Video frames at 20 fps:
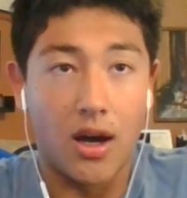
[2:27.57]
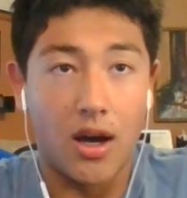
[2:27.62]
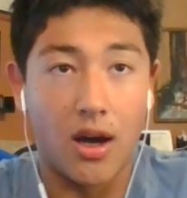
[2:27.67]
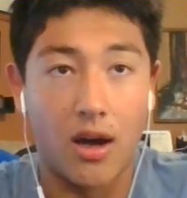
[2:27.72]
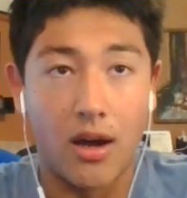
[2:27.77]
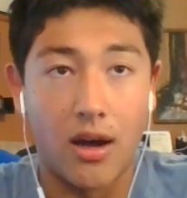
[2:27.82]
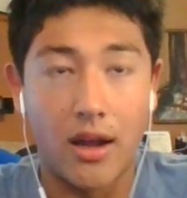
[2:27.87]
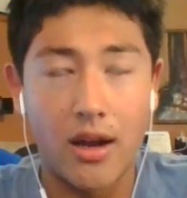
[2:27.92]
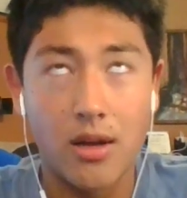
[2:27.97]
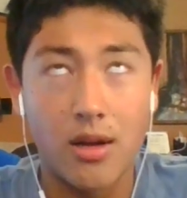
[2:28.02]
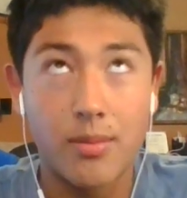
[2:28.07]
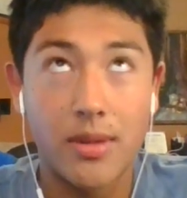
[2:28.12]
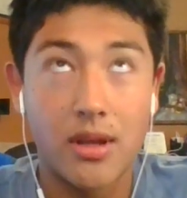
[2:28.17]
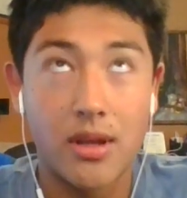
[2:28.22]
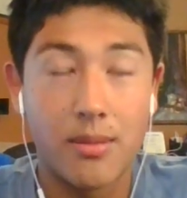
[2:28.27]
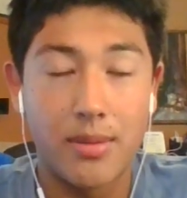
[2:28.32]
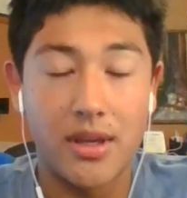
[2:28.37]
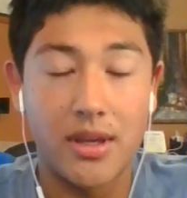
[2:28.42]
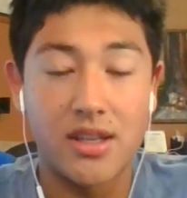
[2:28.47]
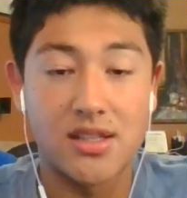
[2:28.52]

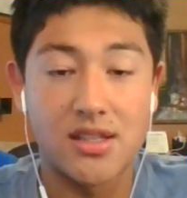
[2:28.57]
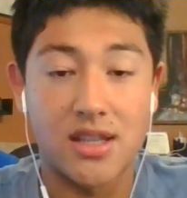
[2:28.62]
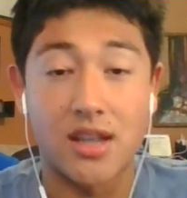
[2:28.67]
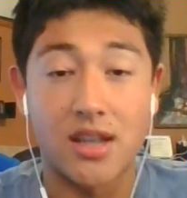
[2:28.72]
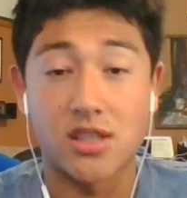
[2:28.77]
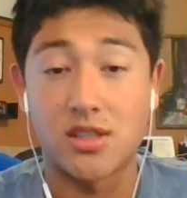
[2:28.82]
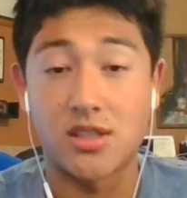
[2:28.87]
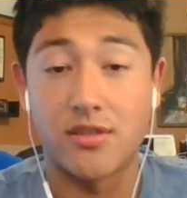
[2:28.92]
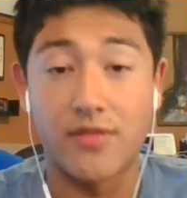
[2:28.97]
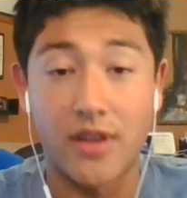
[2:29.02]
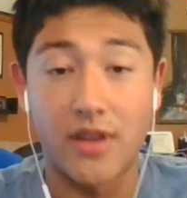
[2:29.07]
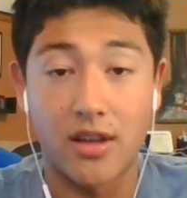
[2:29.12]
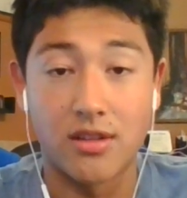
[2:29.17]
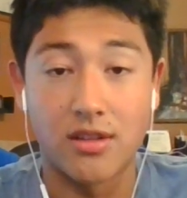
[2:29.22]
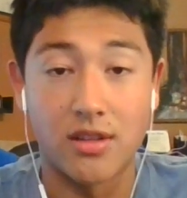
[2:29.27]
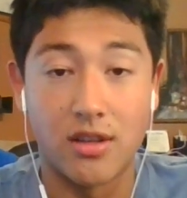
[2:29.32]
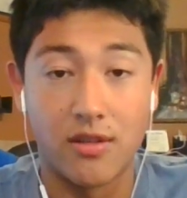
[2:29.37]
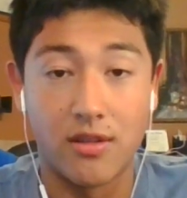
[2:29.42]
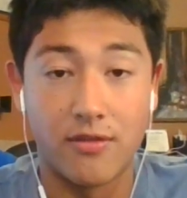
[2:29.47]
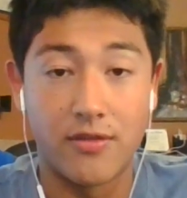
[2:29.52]
Airbnbs, I actually
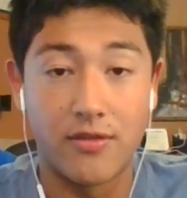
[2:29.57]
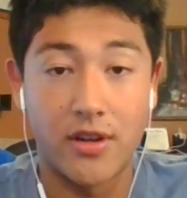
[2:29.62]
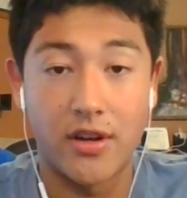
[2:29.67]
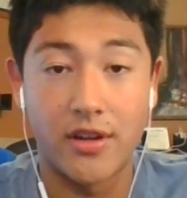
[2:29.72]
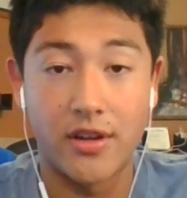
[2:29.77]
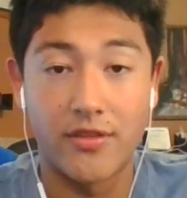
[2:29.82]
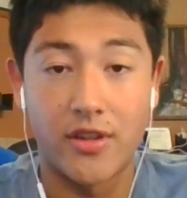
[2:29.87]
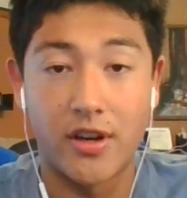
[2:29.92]
found a very,